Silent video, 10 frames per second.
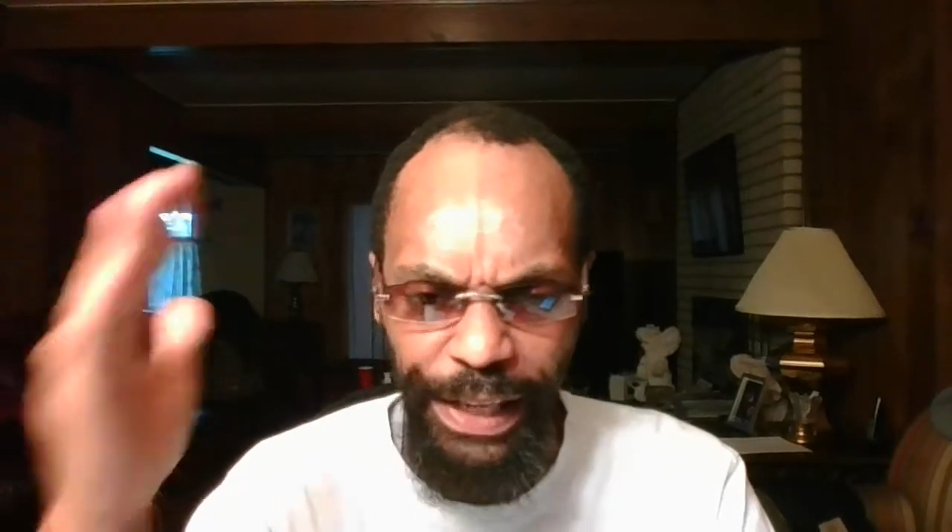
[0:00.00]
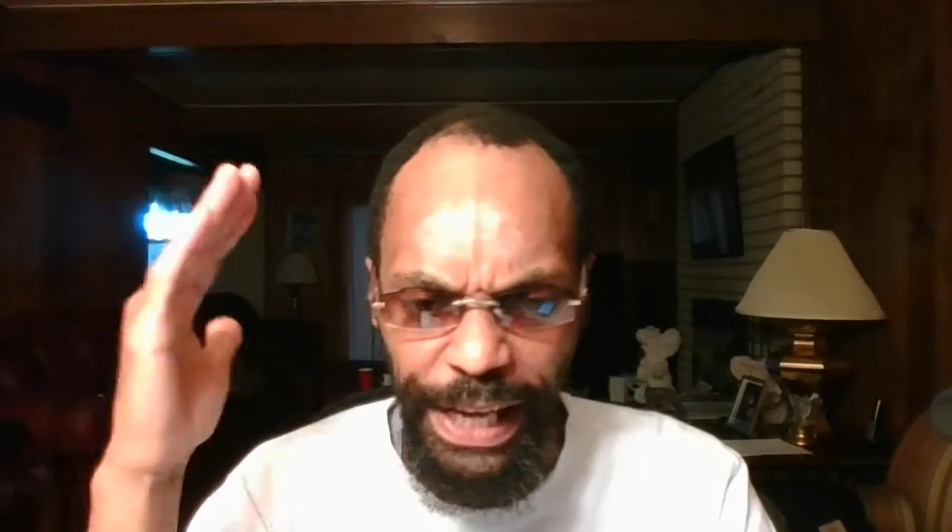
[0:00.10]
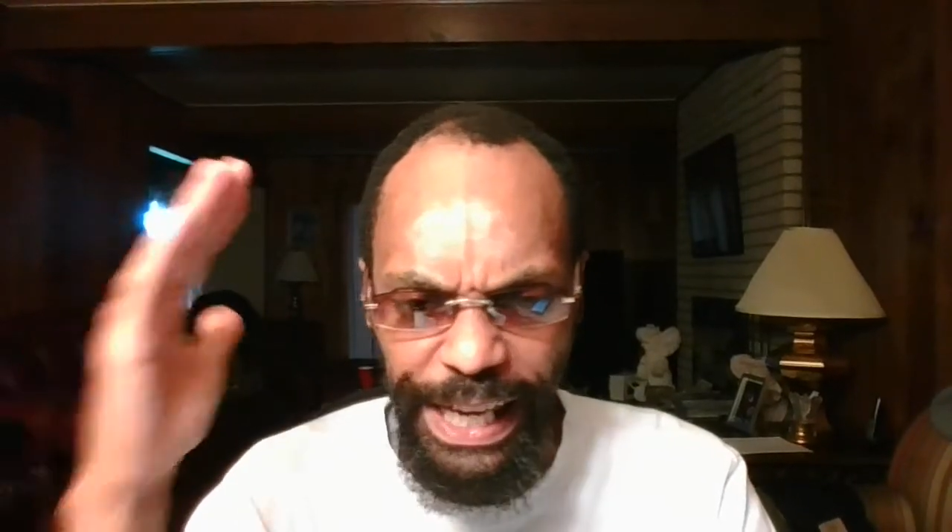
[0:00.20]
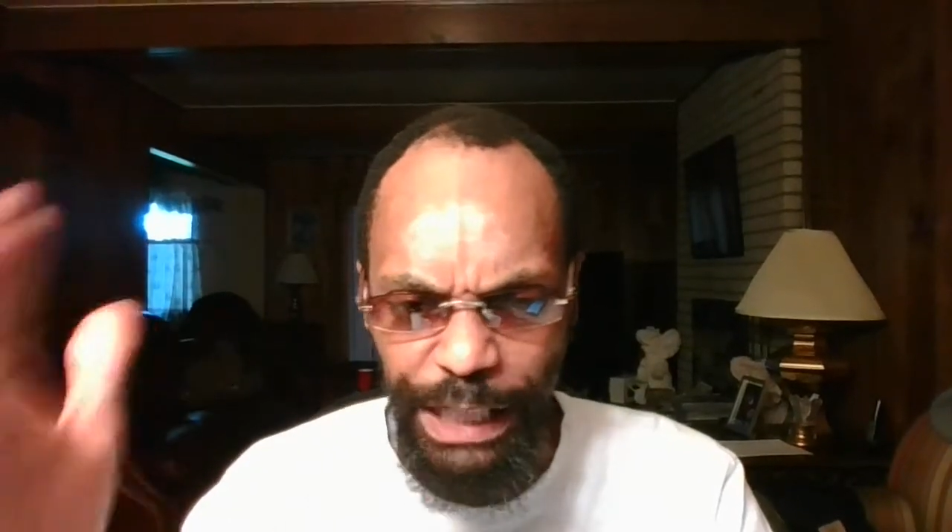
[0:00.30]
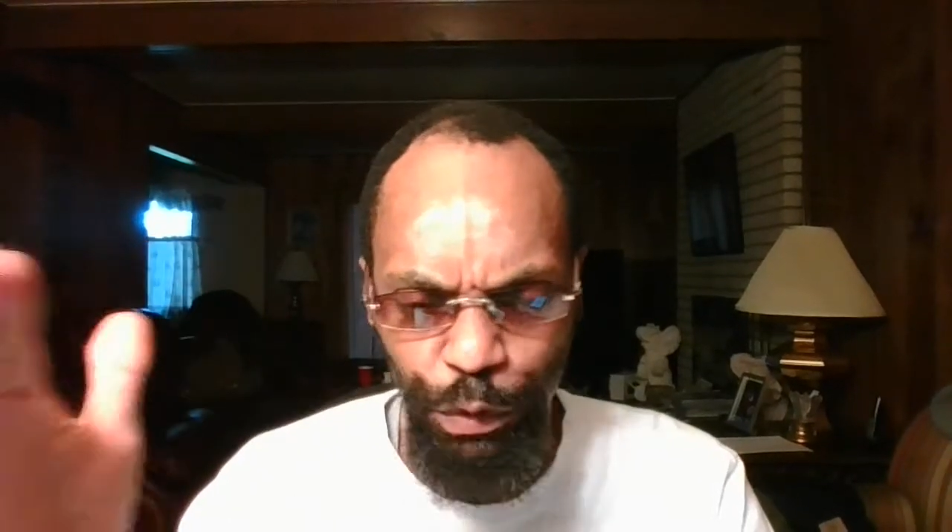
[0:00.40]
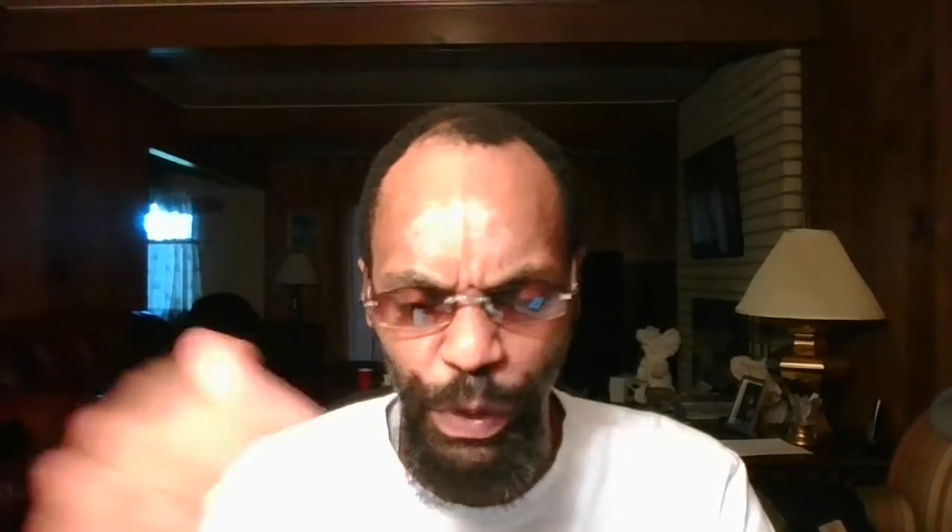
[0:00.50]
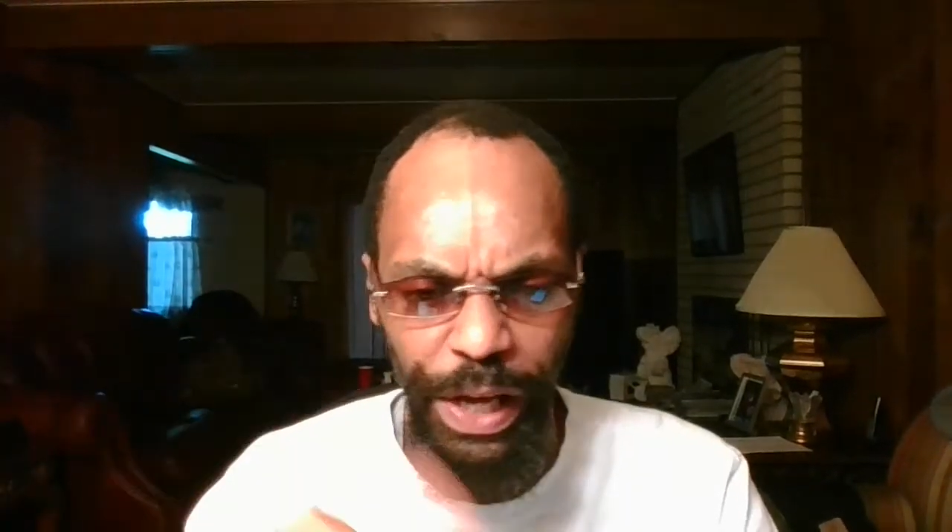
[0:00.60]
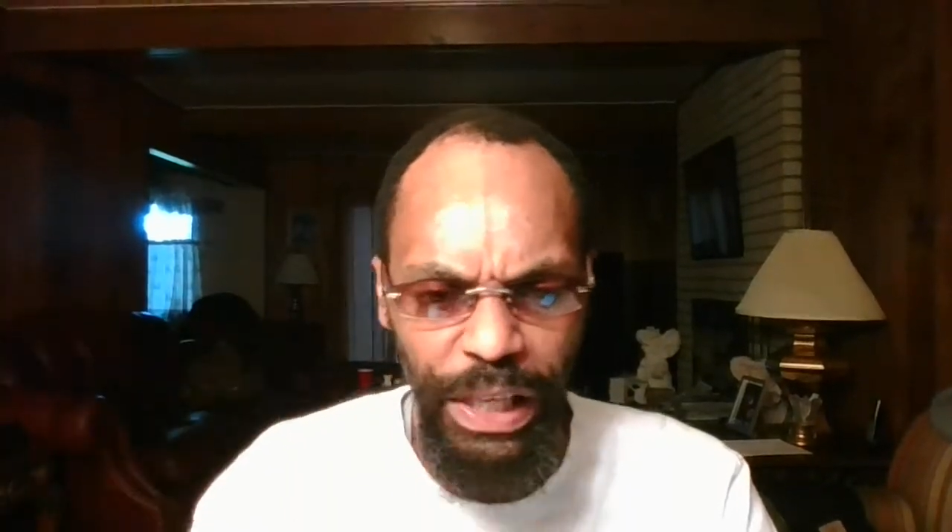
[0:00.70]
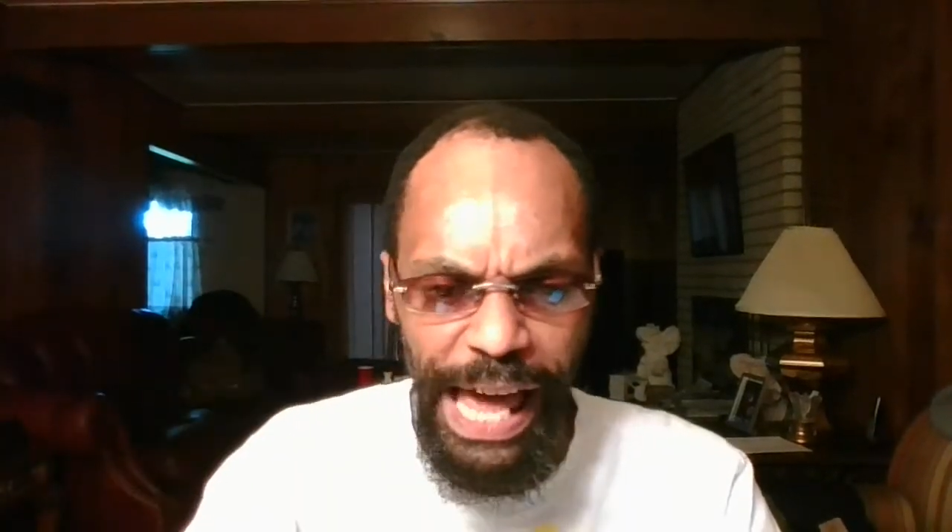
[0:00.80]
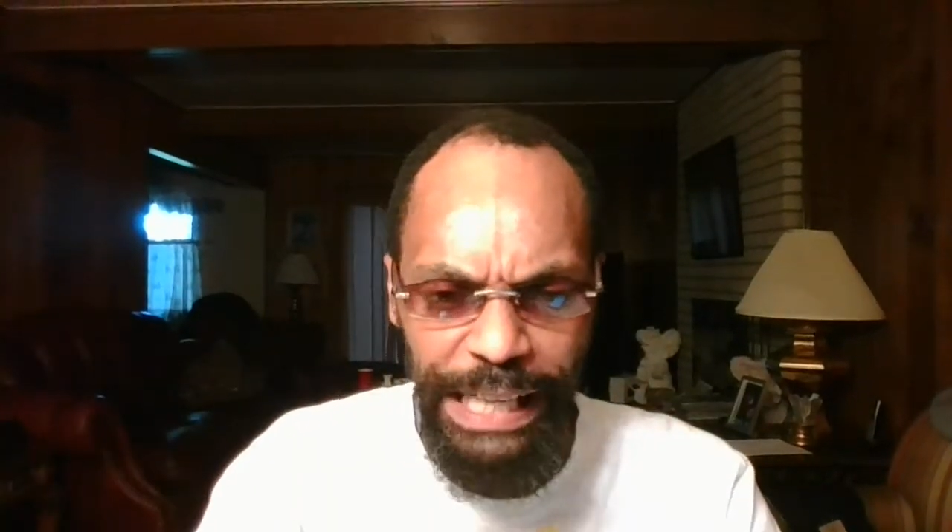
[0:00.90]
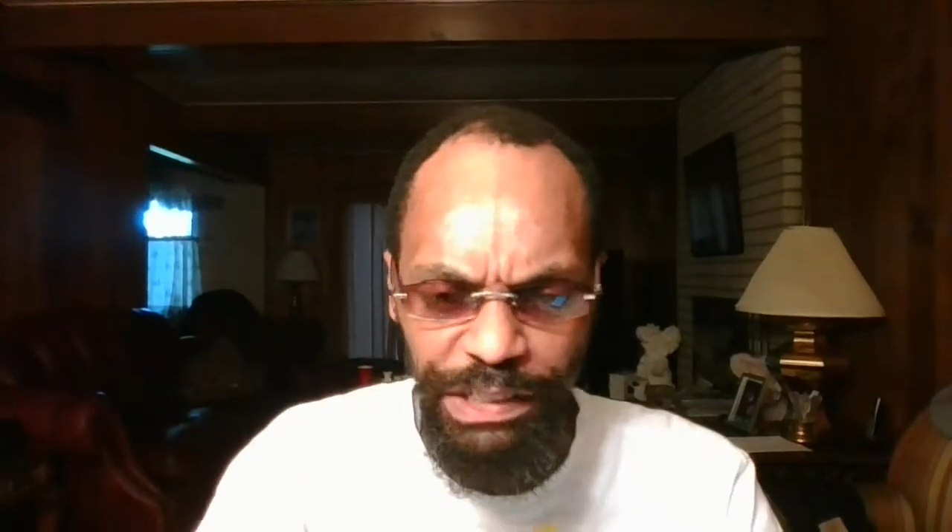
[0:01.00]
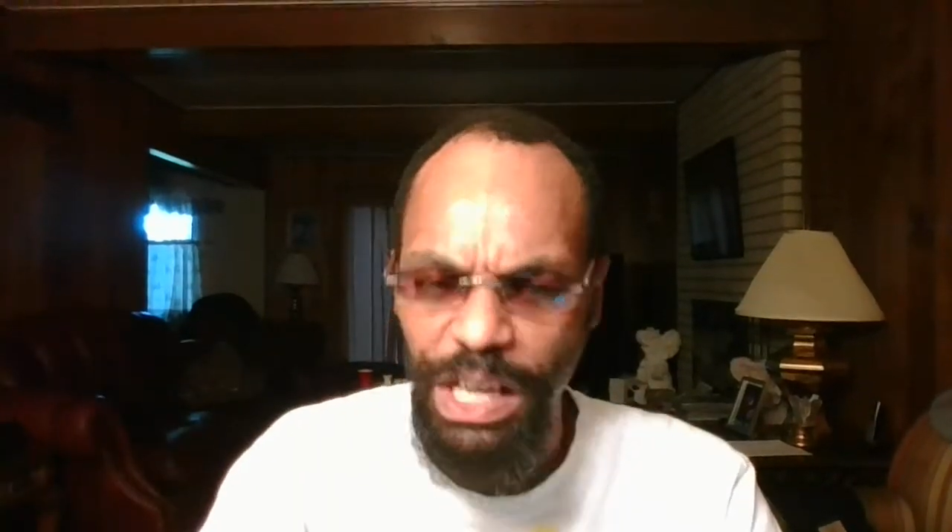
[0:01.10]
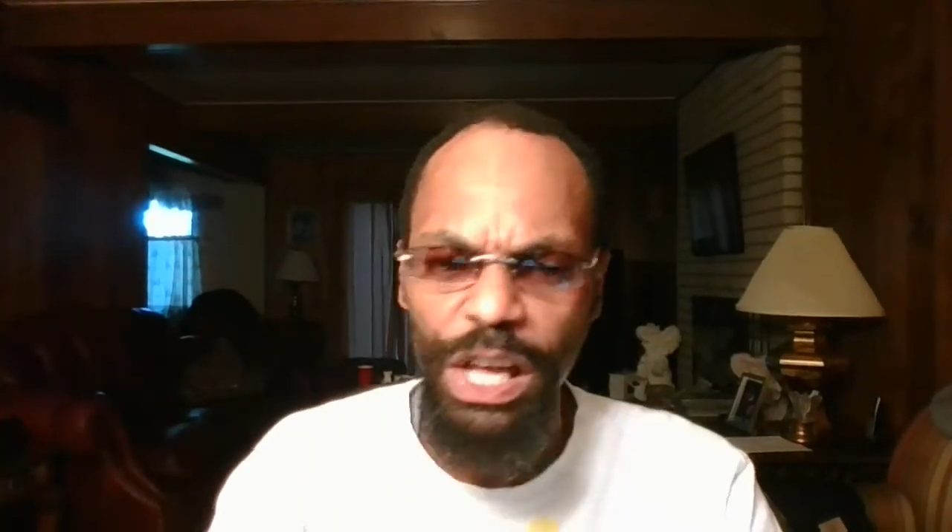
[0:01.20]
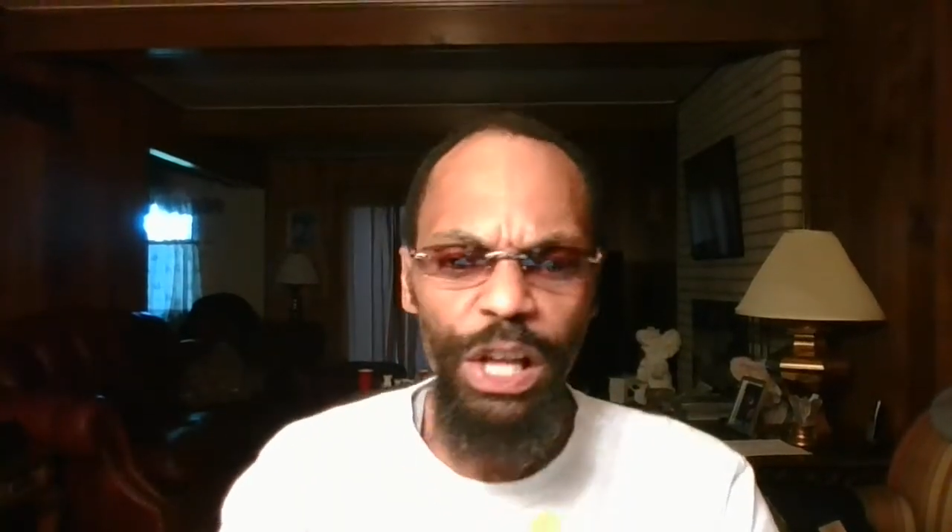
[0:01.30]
the Israelites.